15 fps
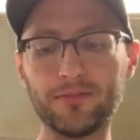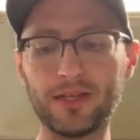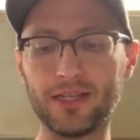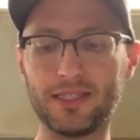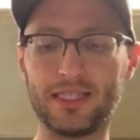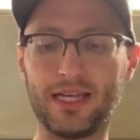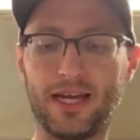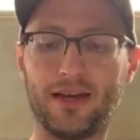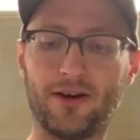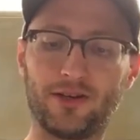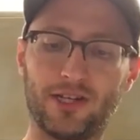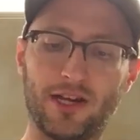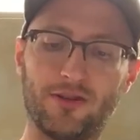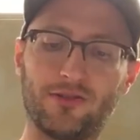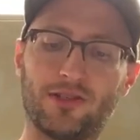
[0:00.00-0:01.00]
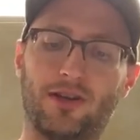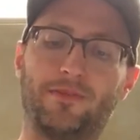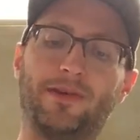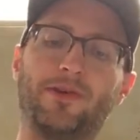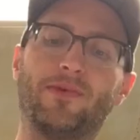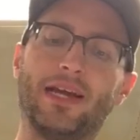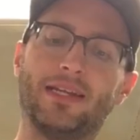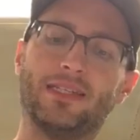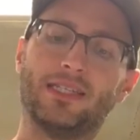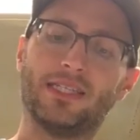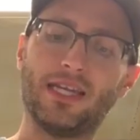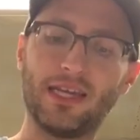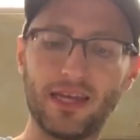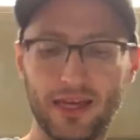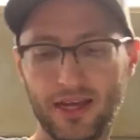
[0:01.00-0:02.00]
because then our dough is going to be wet and
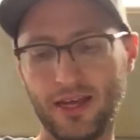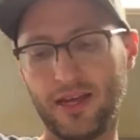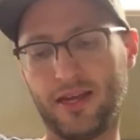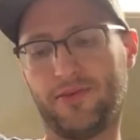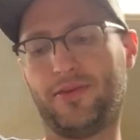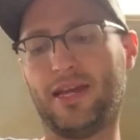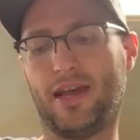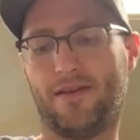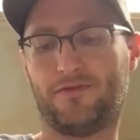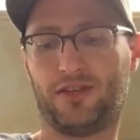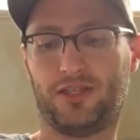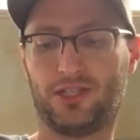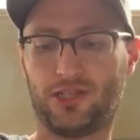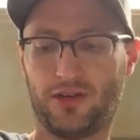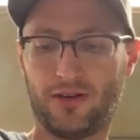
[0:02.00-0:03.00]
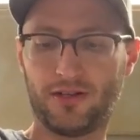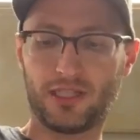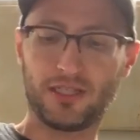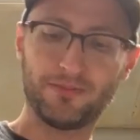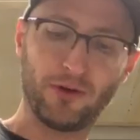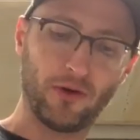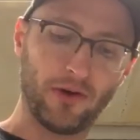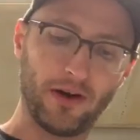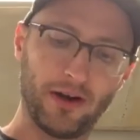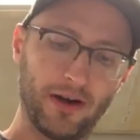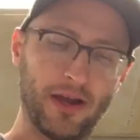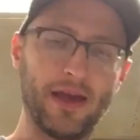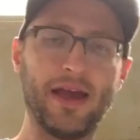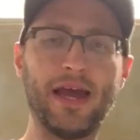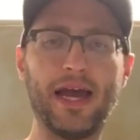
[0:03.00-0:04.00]
sticky and we have to stir it some more,
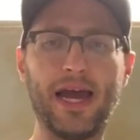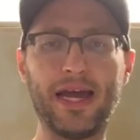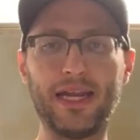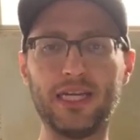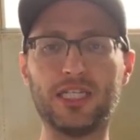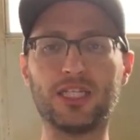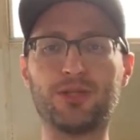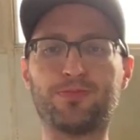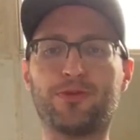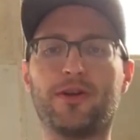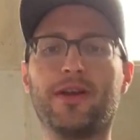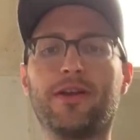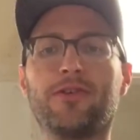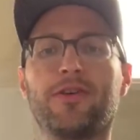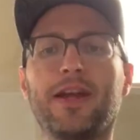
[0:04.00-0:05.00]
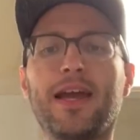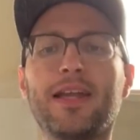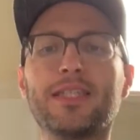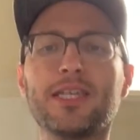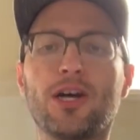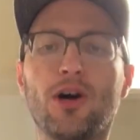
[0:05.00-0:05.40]
and it just creates a